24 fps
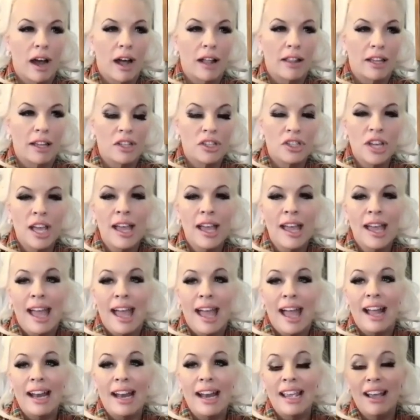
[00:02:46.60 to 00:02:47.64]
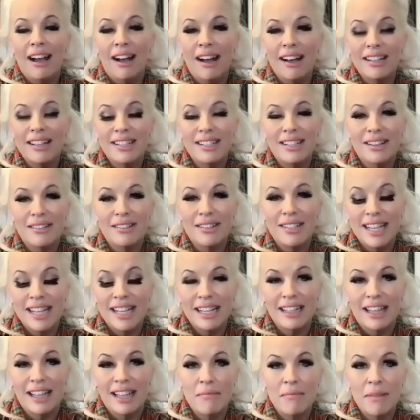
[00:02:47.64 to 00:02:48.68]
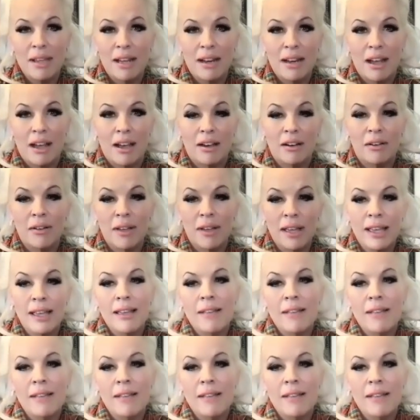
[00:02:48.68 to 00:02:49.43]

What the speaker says: knowledge. And he also did let me know